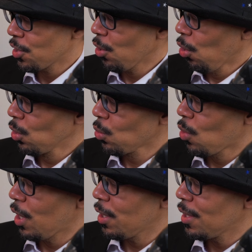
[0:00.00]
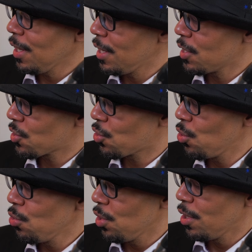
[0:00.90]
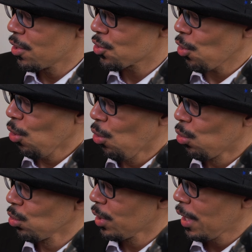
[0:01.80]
The old one is 2 years old,